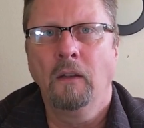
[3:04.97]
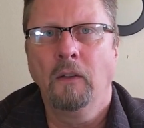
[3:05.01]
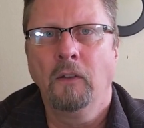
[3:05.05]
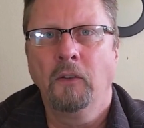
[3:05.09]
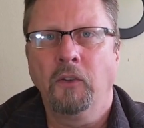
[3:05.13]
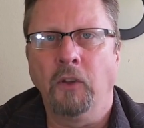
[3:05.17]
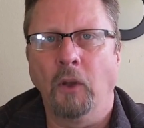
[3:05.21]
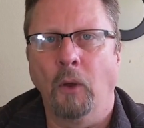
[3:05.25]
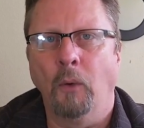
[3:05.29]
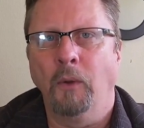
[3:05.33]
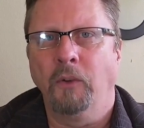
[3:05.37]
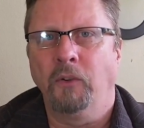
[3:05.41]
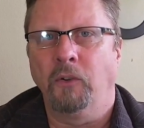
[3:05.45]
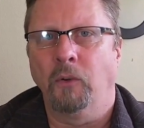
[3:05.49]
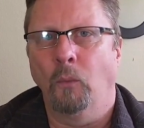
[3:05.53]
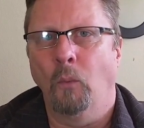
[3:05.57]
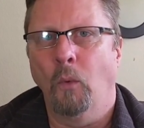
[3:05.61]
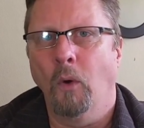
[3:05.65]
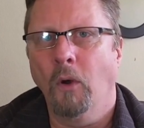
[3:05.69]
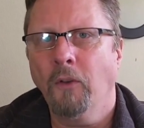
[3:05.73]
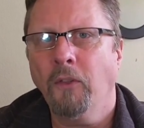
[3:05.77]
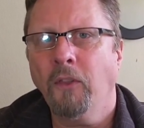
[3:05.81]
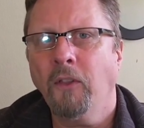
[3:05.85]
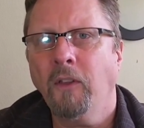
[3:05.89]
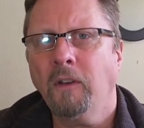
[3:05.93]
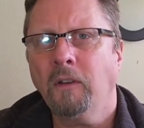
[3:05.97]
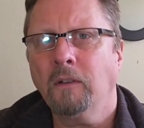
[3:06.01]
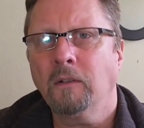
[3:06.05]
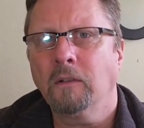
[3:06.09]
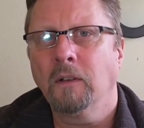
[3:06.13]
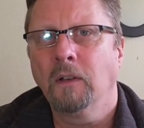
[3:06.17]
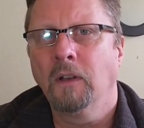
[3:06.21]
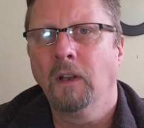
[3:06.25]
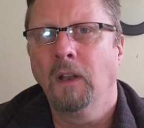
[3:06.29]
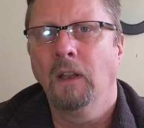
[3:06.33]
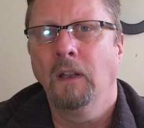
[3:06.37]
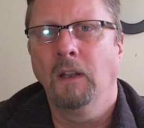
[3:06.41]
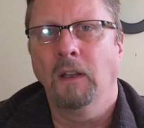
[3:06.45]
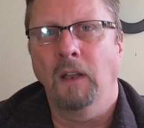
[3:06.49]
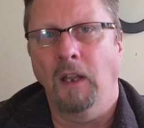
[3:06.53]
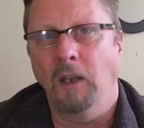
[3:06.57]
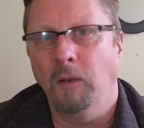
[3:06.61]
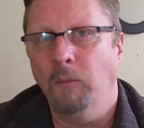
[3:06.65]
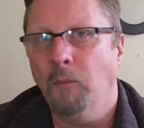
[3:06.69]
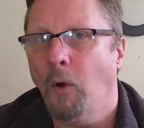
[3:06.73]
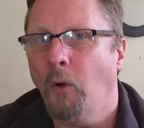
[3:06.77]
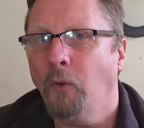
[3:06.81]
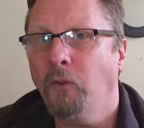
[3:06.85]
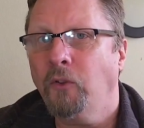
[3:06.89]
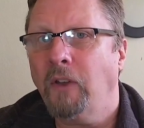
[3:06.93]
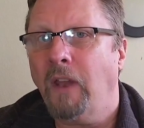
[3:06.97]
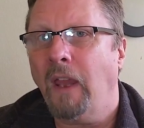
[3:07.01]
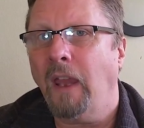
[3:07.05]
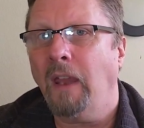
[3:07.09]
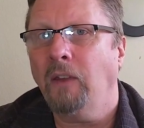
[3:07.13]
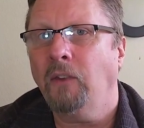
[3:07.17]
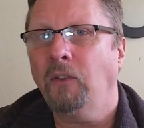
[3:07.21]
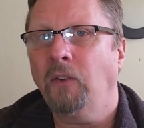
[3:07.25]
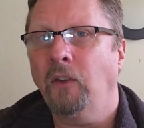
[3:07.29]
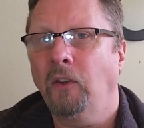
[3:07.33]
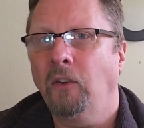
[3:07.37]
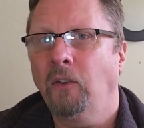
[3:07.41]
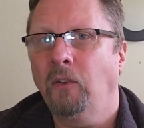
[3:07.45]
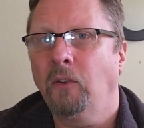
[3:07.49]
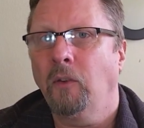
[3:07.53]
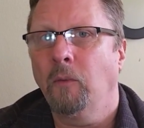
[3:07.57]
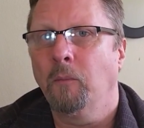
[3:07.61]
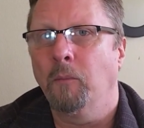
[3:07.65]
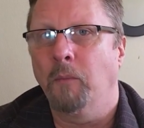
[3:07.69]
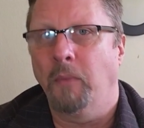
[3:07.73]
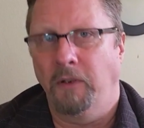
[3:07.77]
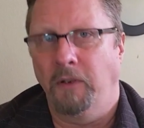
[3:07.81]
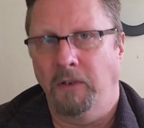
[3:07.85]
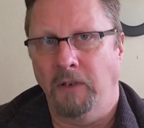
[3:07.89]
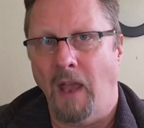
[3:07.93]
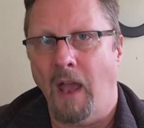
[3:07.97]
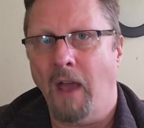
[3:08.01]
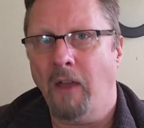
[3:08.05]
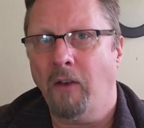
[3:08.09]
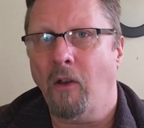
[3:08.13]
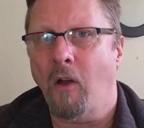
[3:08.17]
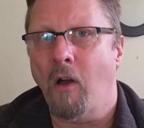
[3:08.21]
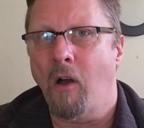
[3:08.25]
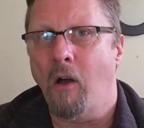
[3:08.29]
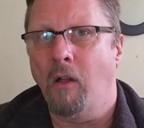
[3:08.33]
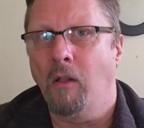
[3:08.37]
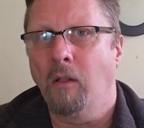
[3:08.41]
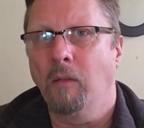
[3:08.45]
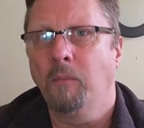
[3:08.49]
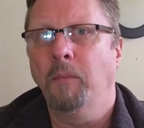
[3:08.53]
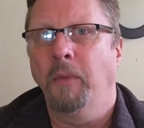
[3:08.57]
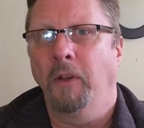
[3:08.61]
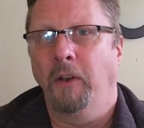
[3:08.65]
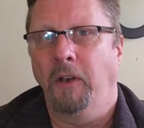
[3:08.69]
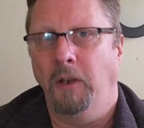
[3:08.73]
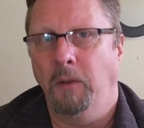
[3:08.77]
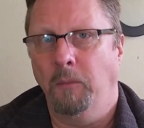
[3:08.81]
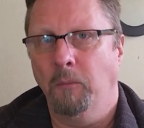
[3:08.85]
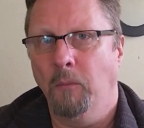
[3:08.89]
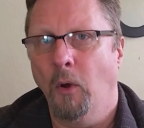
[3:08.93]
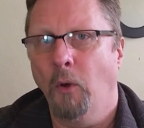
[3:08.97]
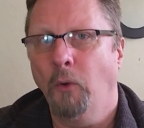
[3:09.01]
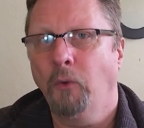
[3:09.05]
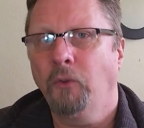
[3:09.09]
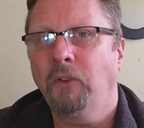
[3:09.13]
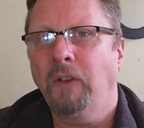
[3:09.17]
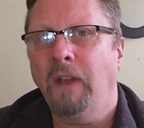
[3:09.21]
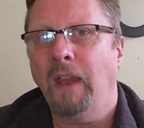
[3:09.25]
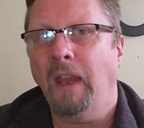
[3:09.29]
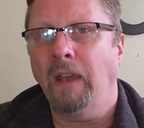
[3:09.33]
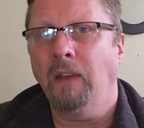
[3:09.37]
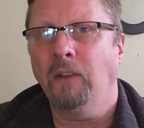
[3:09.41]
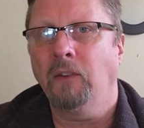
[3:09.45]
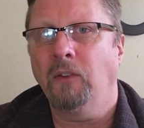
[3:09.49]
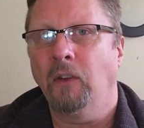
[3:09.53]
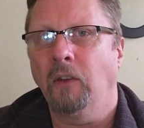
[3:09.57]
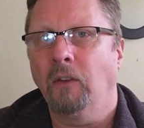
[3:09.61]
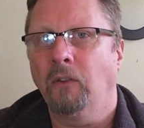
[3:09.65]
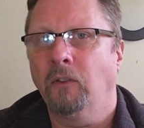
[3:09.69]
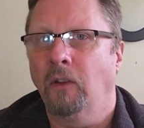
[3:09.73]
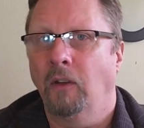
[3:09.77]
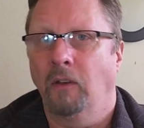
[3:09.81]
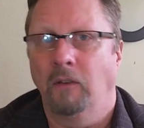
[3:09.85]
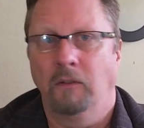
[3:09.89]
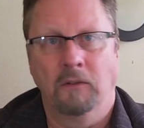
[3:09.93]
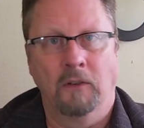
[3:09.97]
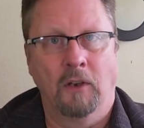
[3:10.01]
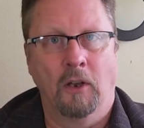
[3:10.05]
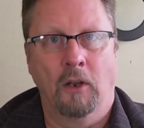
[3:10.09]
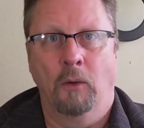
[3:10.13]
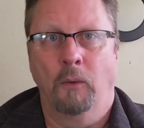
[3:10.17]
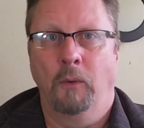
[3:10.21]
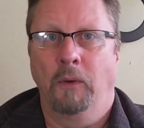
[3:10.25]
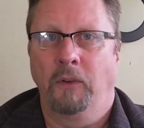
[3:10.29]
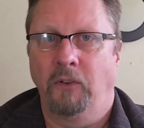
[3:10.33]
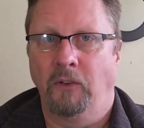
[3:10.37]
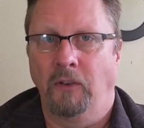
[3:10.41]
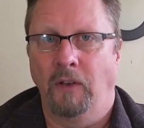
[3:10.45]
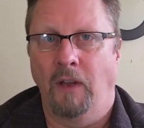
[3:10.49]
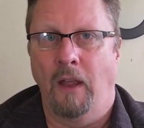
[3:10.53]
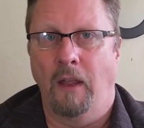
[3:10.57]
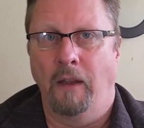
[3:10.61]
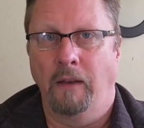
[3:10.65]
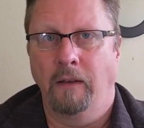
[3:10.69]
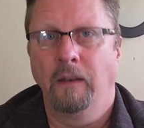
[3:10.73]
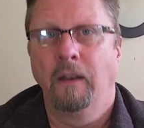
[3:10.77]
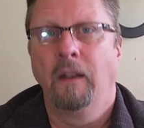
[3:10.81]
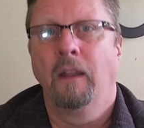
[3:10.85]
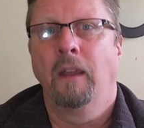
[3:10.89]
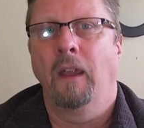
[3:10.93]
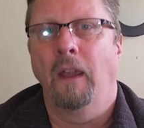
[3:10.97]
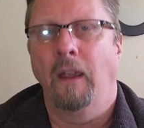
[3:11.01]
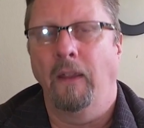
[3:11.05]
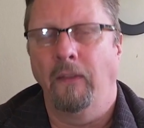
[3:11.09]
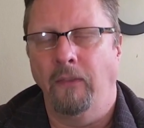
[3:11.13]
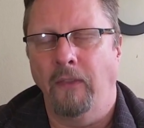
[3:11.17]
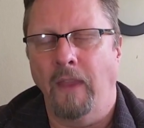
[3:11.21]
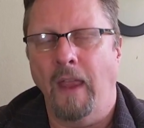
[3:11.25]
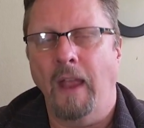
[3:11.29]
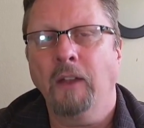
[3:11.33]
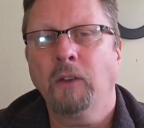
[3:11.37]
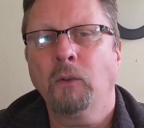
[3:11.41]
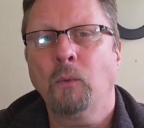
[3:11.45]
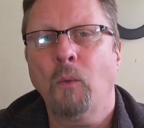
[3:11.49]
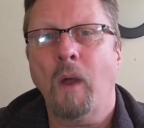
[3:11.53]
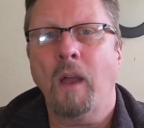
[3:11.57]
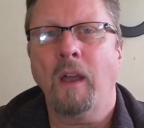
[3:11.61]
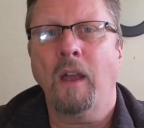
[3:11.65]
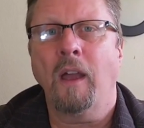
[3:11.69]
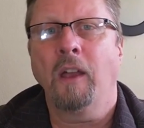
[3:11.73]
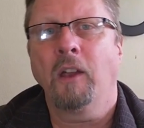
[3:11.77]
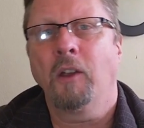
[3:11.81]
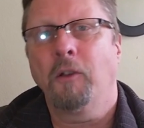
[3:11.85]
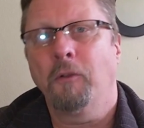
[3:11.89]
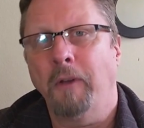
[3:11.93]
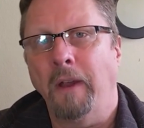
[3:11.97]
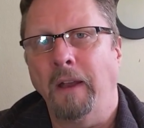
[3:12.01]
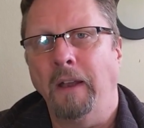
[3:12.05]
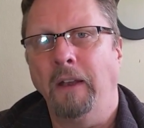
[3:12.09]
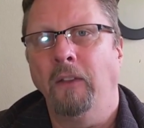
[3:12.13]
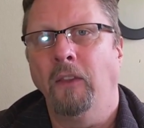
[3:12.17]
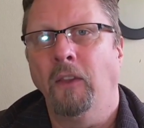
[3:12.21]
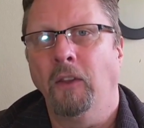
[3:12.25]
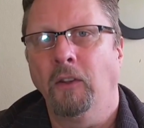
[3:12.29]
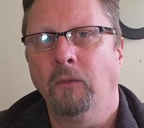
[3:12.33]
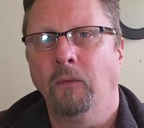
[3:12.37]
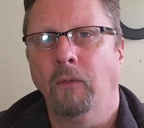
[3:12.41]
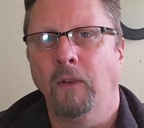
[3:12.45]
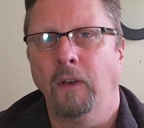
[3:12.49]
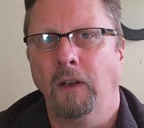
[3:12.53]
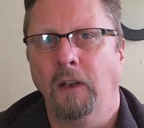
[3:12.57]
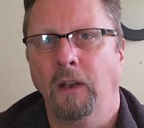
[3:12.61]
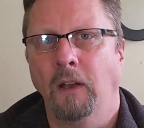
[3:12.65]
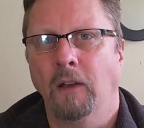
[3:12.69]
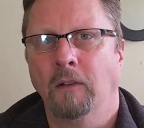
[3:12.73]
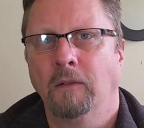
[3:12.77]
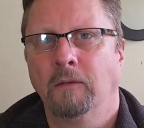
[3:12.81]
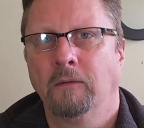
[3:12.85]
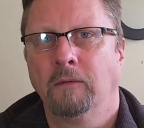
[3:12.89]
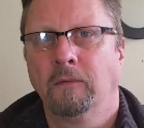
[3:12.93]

So is it worth it? In most cases, but not all, but in most cases, no, it's not. And that's why I created this video.